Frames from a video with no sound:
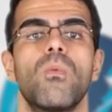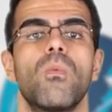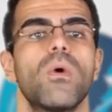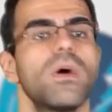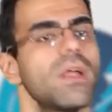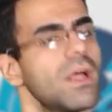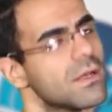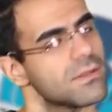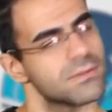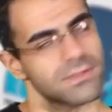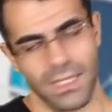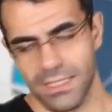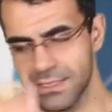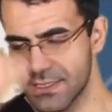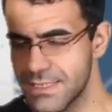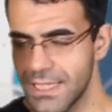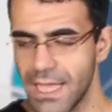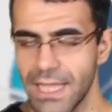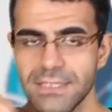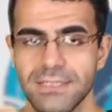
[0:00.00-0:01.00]
Well,
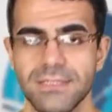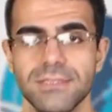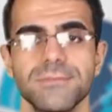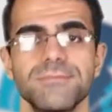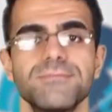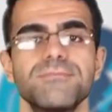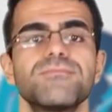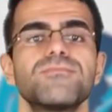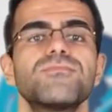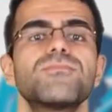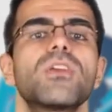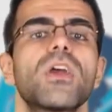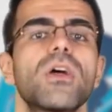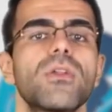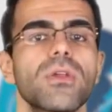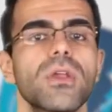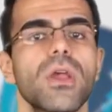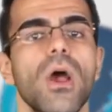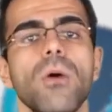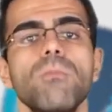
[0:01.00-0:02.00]
that's that.
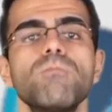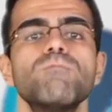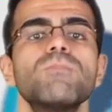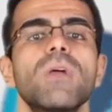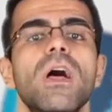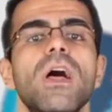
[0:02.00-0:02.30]
Here you go.